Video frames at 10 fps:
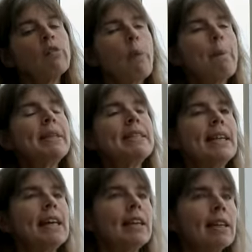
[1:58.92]
for
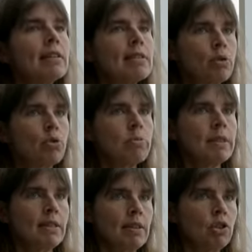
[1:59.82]
particular storm
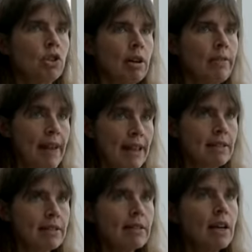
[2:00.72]
surge
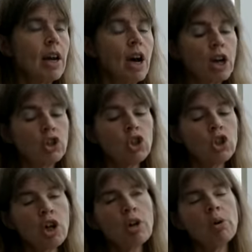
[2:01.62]
events and
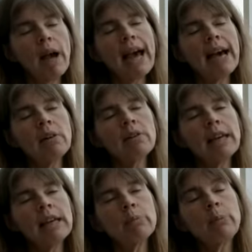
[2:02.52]
show how
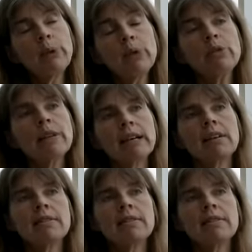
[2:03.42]
they improve our